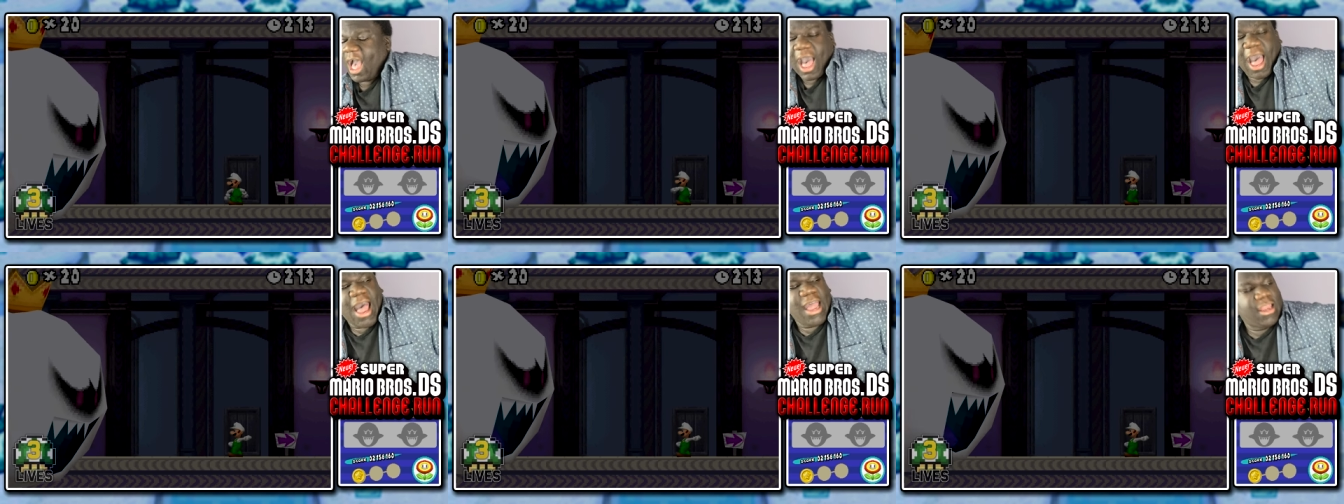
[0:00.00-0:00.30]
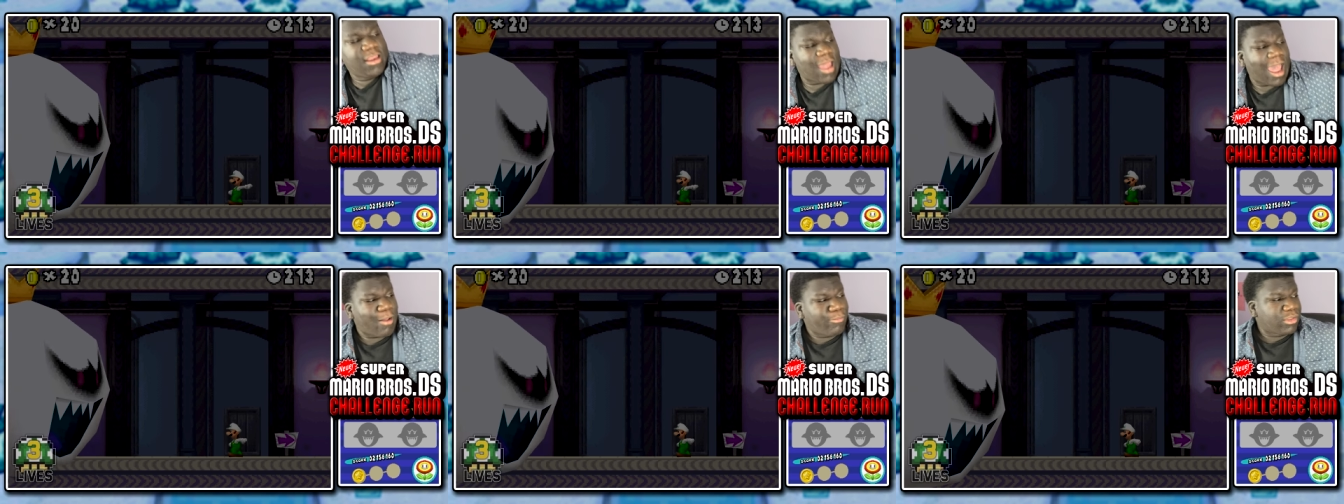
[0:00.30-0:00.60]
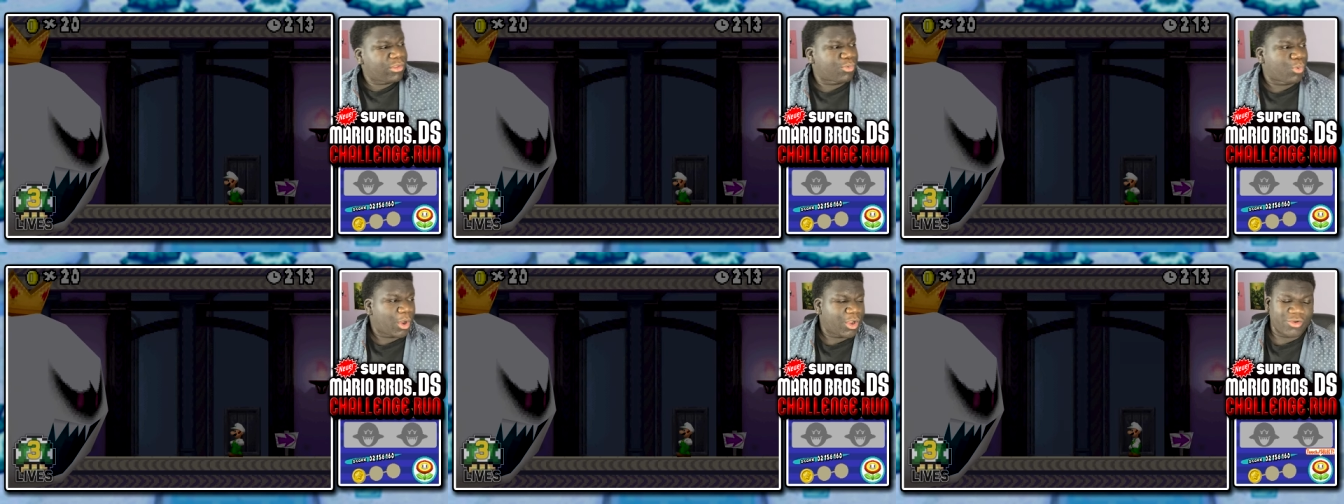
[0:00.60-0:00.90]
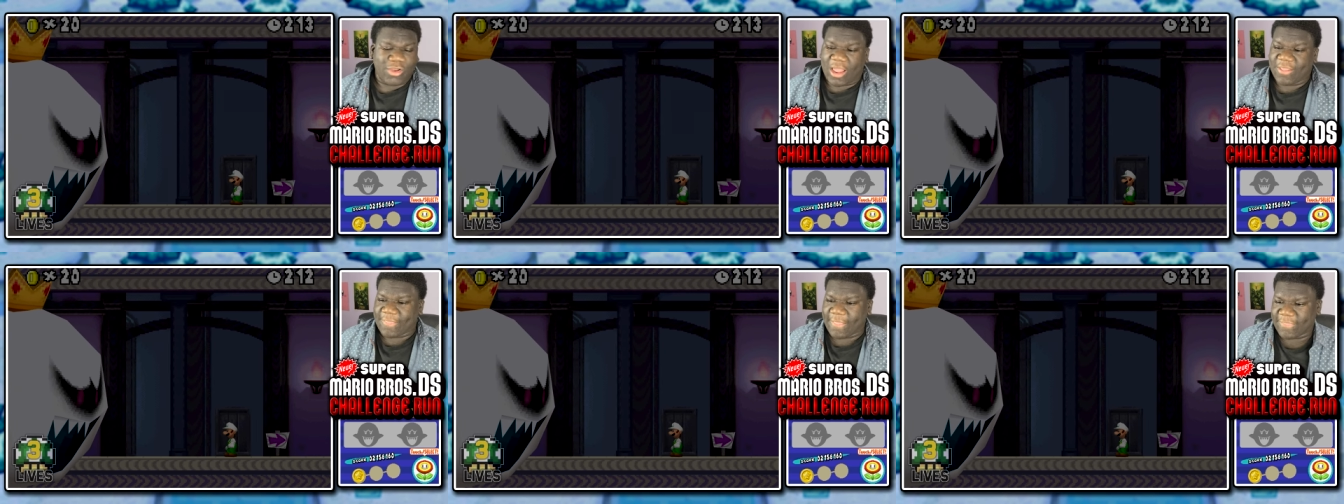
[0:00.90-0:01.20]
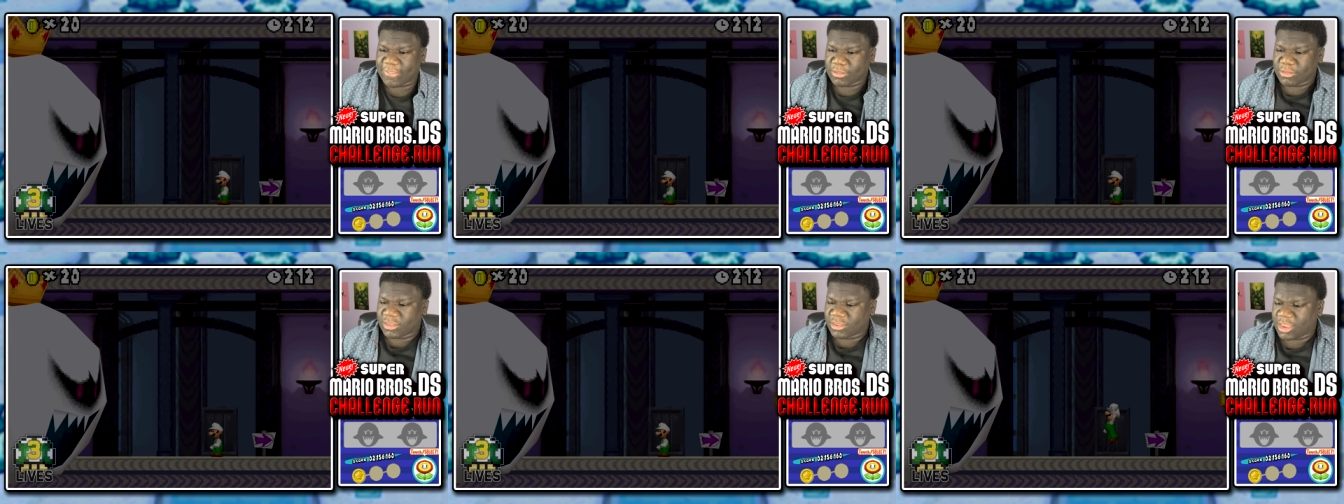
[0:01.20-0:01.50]
I, I was wondering, I thought
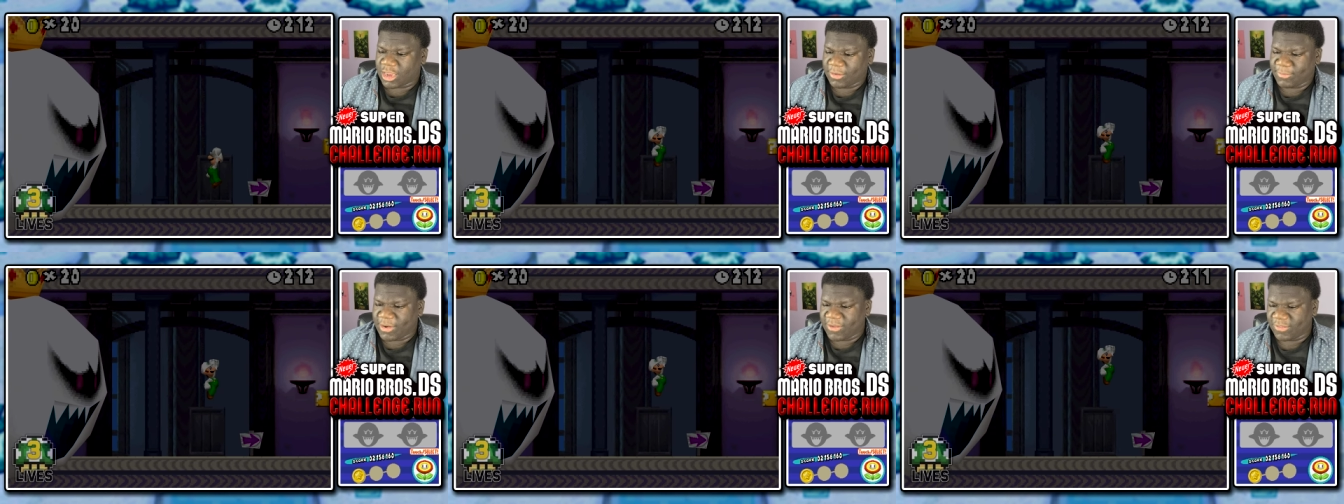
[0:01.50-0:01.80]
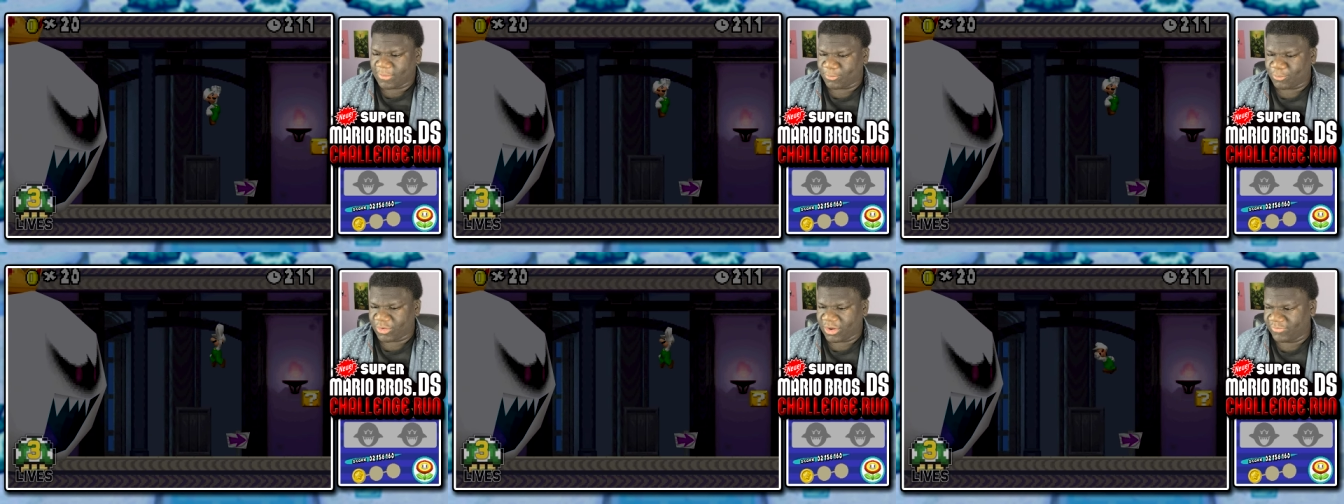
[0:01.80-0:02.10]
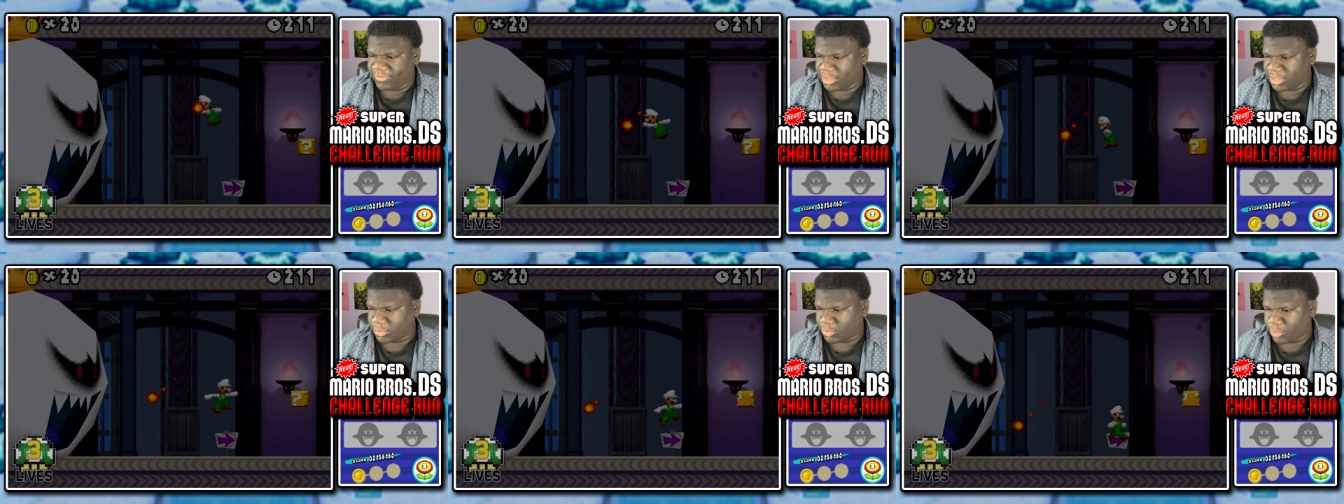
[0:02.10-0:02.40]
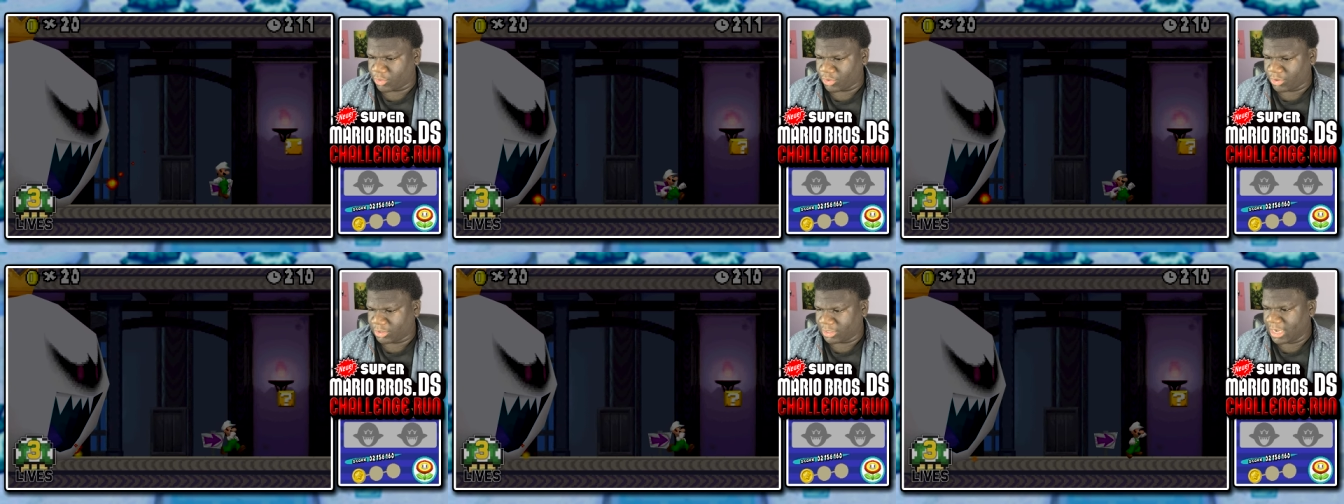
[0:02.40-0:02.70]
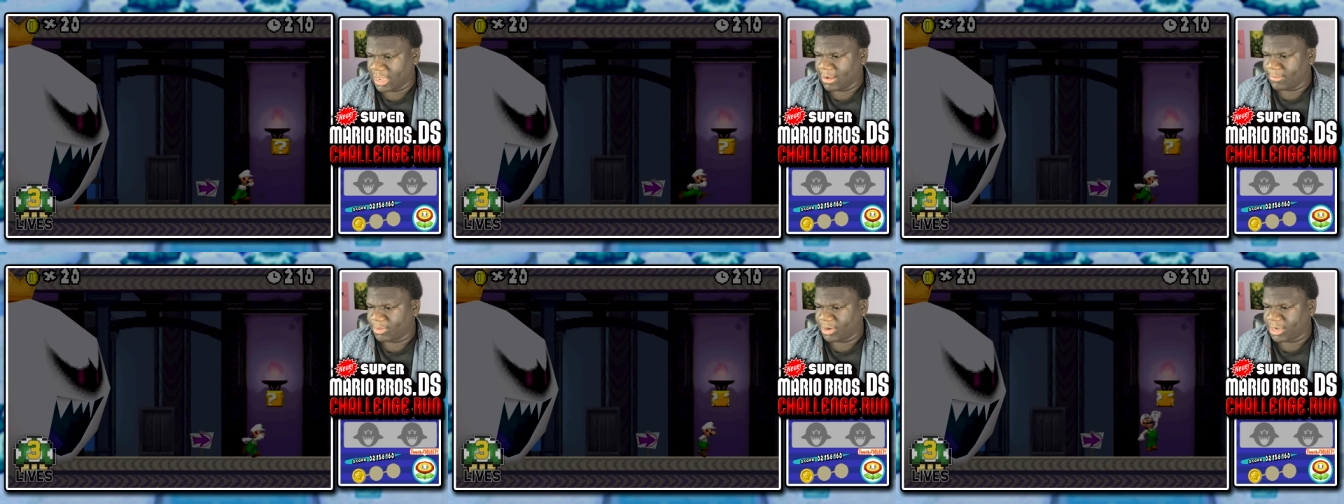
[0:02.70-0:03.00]
this was gonna be in the previous world,
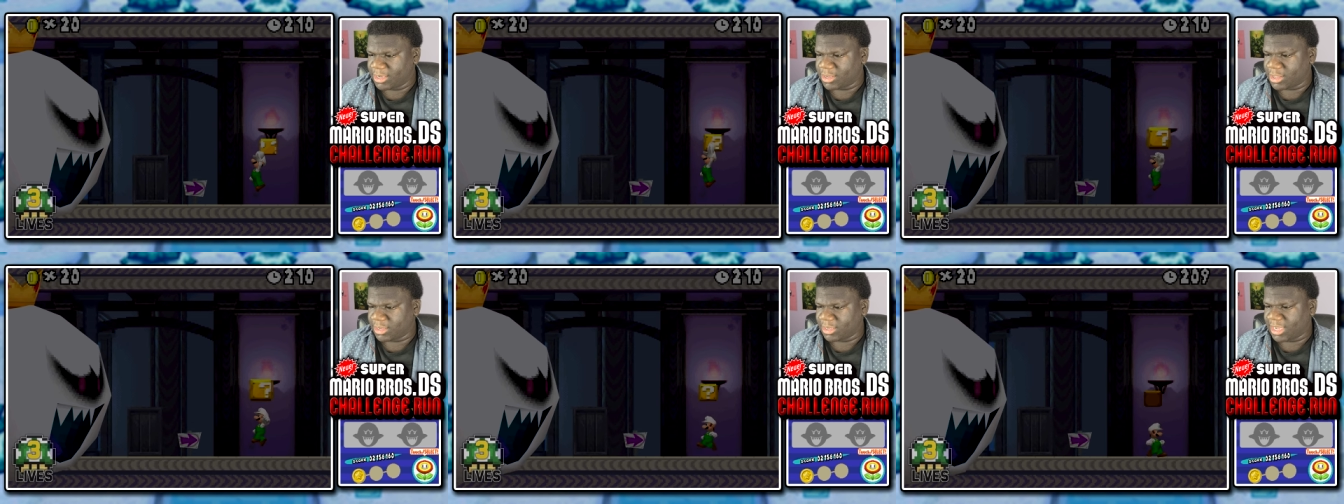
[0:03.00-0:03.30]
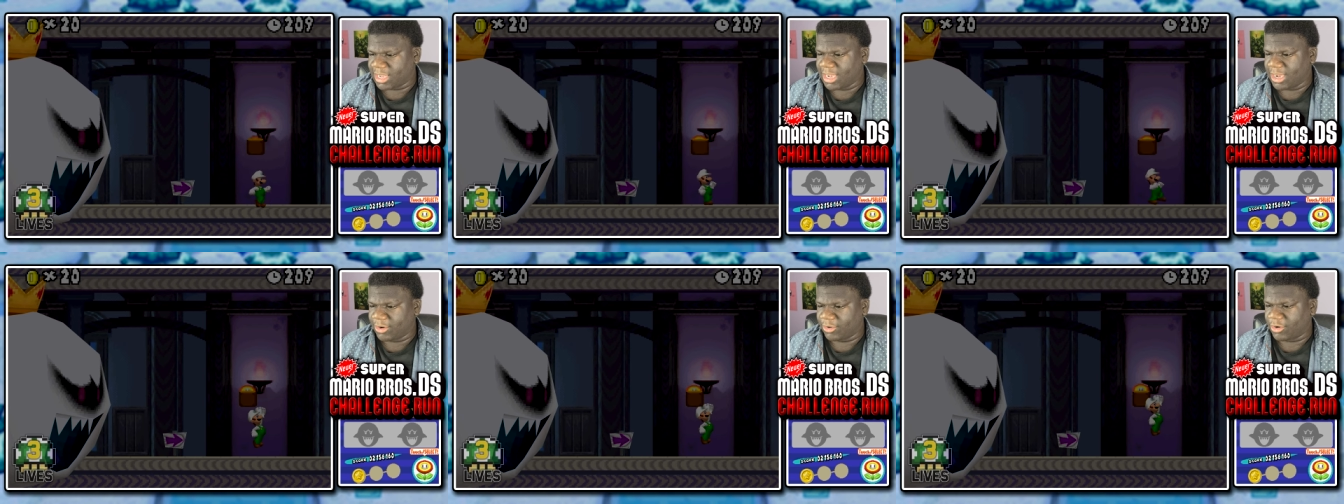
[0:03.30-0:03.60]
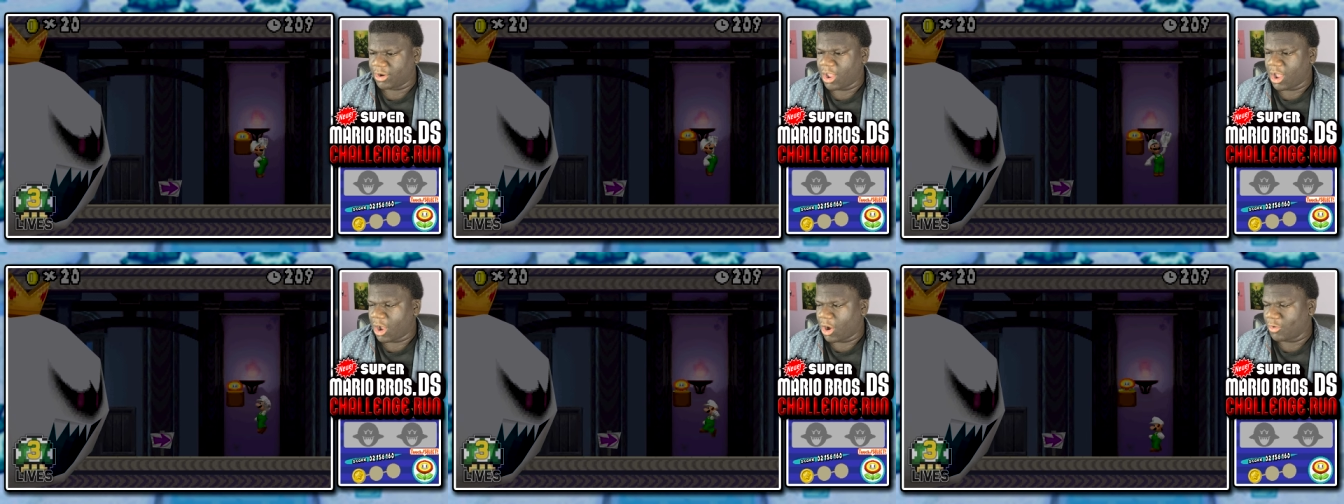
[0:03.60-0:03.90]
but it's just here.